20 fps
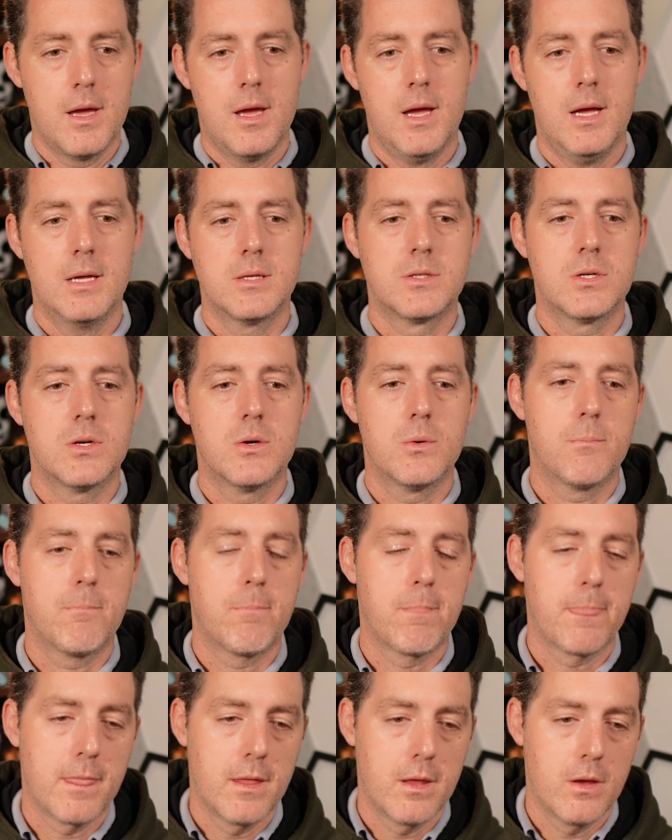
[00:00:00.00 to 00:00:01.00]
And
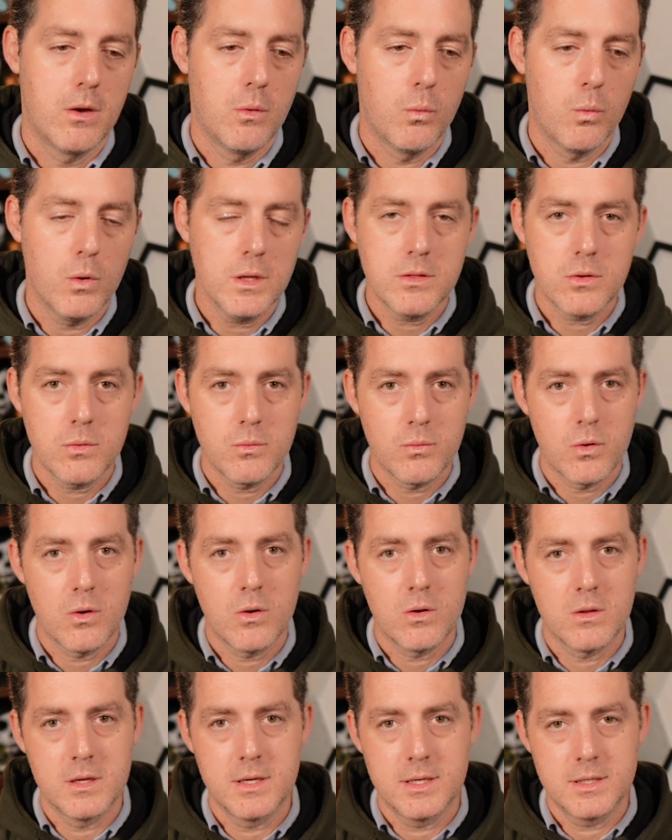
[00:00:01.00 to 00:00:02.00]
so what the
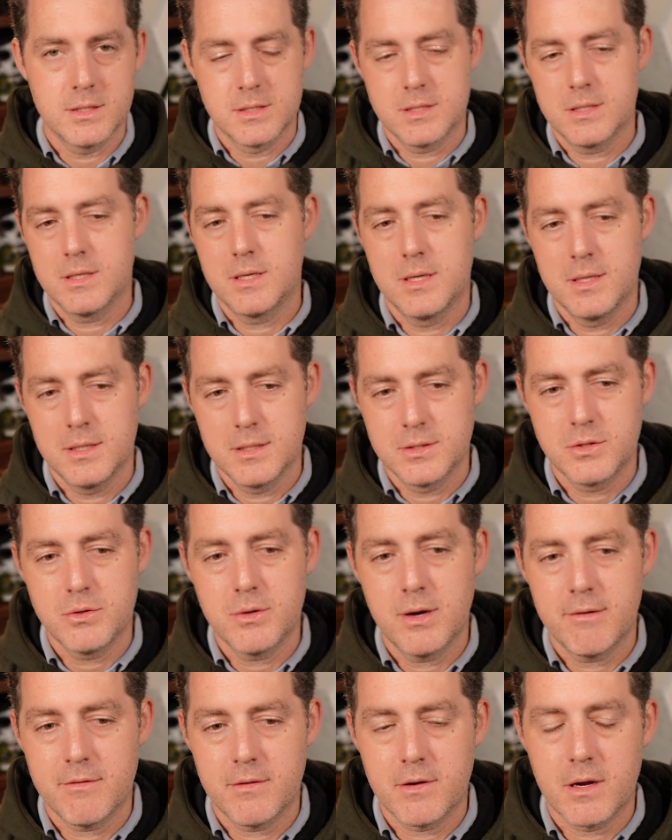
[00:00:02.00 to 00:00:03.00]
role is, is you
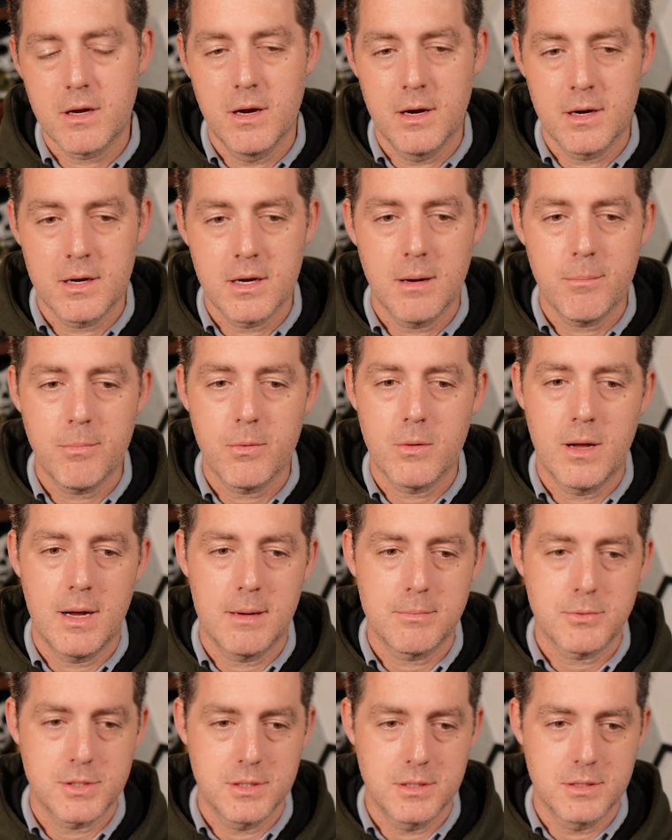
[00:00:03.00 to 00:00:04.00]
have a, a couple
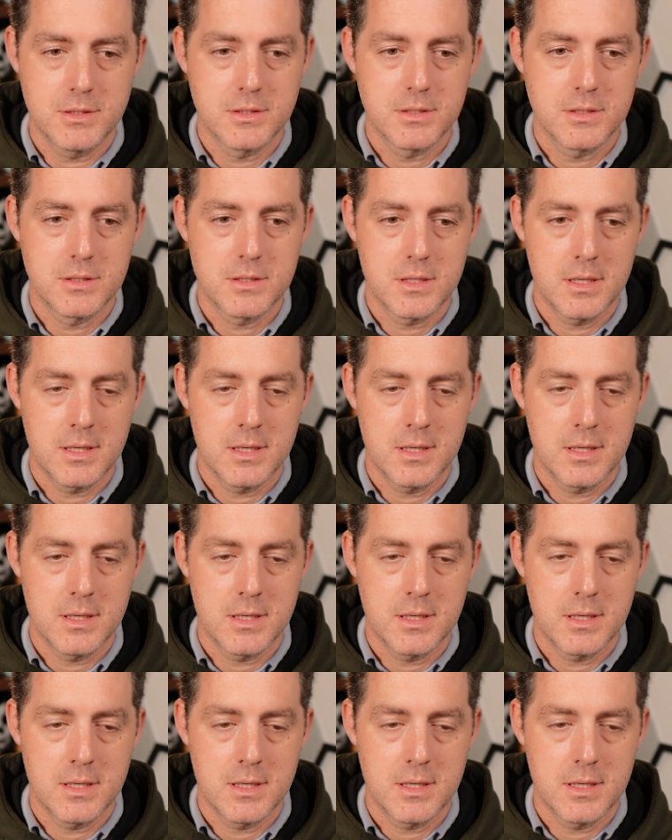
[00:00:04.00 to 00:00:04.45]
options.